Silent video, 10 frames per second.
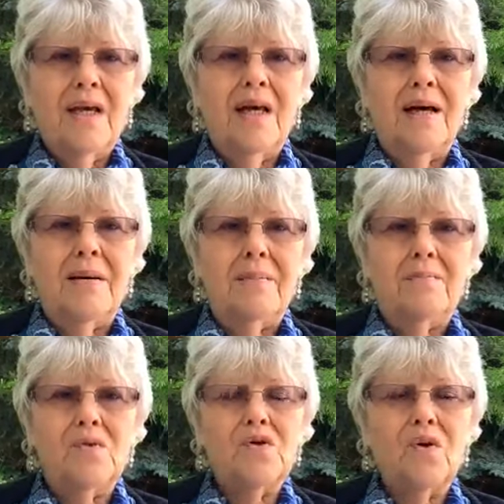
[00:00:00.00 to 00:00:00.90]
Um,
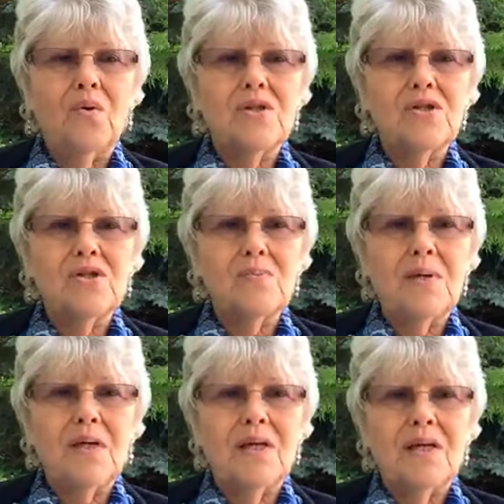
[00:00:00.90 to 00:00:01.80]
so it's just
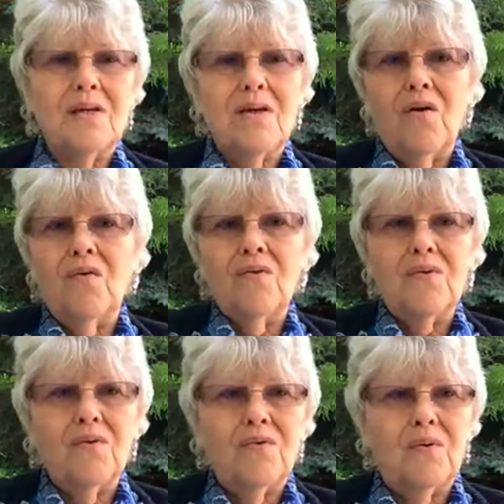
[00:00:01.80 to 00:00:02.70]
been over
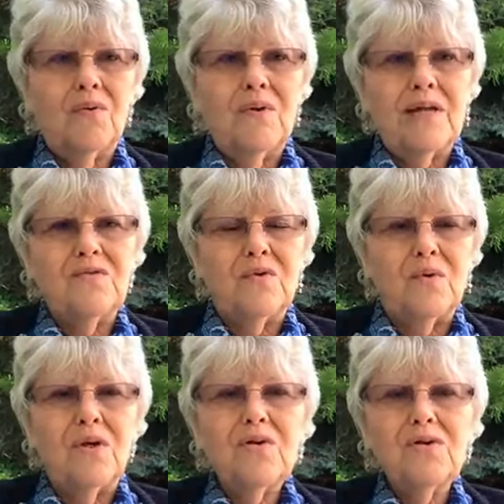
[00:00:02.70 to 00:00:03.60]
the few last few
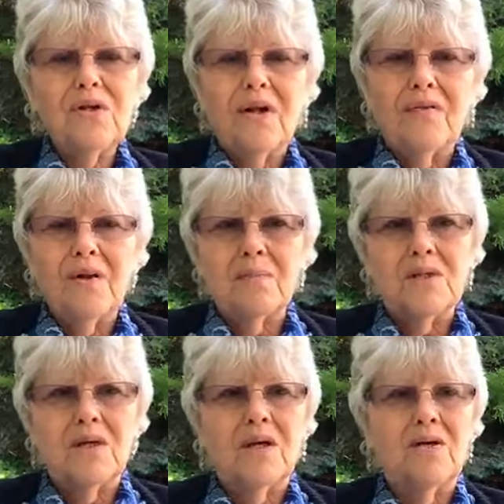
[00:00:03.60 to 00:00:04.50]
years that I've come
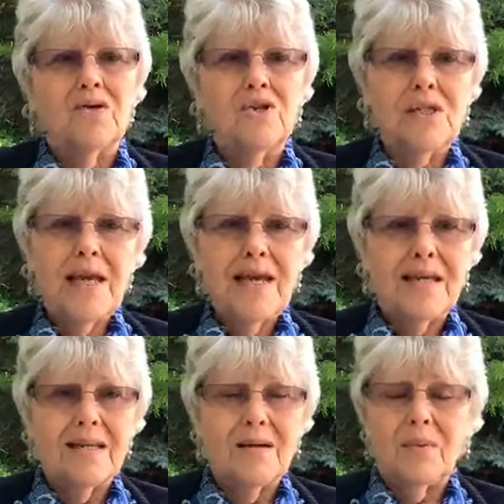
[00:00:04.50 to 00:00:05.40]
to
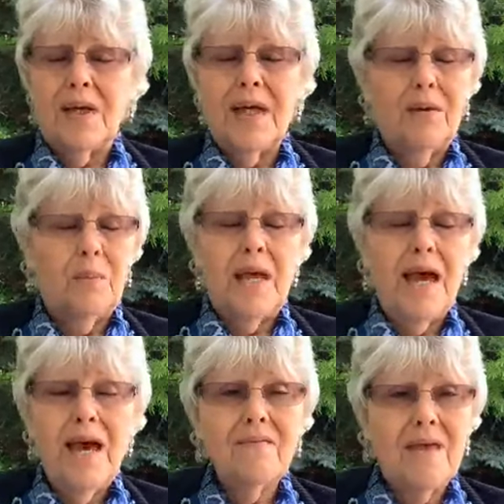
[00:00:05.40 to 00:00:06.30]
understand that we we
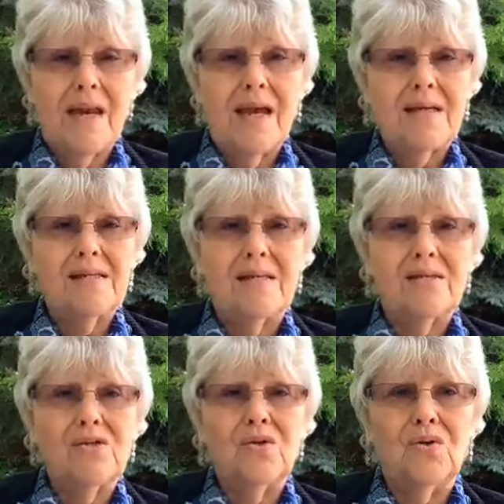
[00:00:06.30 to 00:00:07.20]
have that
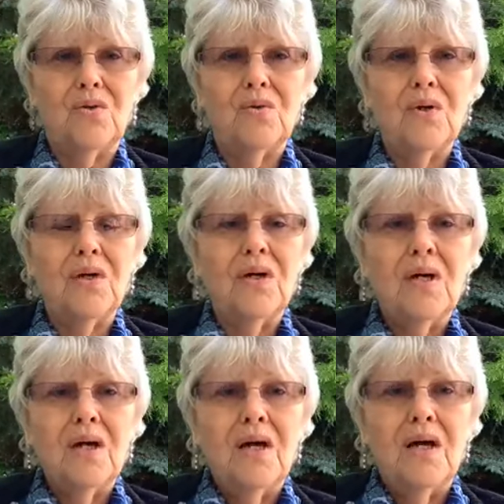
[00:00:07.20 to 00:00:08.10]
access to
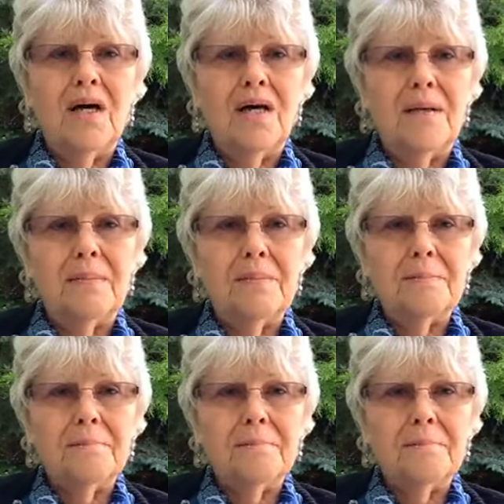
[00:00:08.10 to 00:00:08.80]
um,